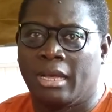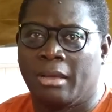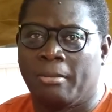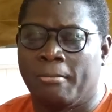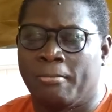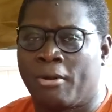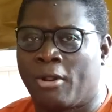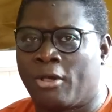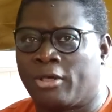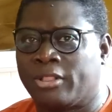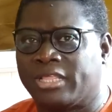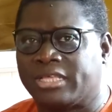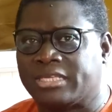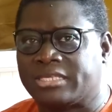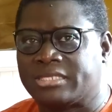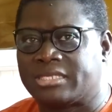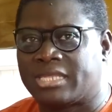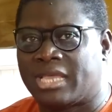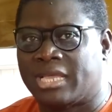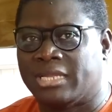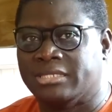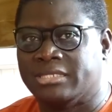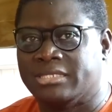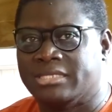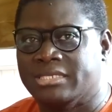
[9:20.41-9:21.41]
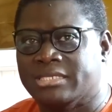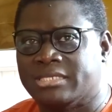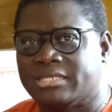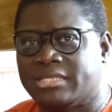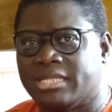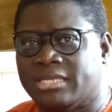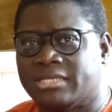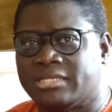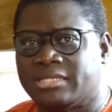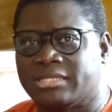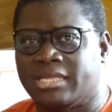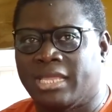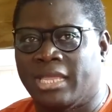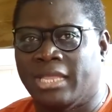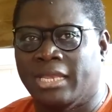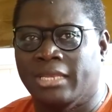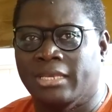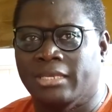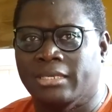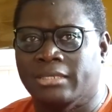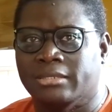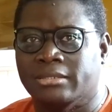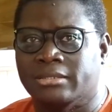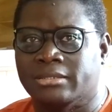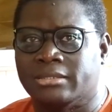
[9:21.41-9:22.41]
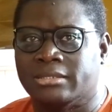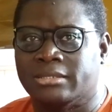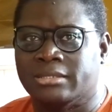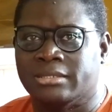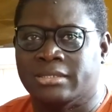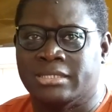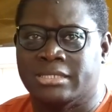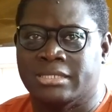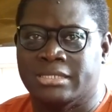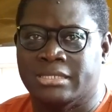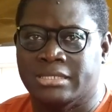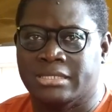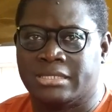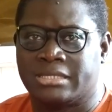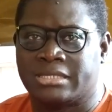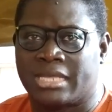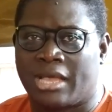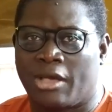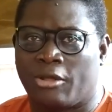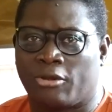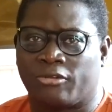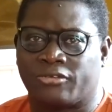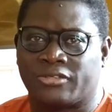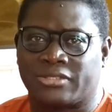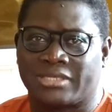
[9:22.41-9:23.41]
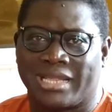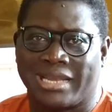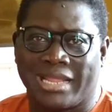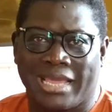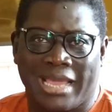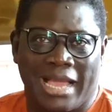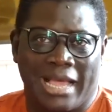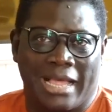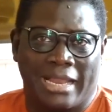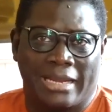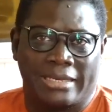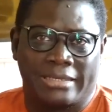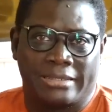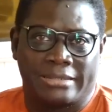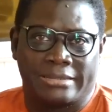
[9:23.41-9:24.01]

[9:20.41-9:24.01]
brothers and sisters in the south of Senegal.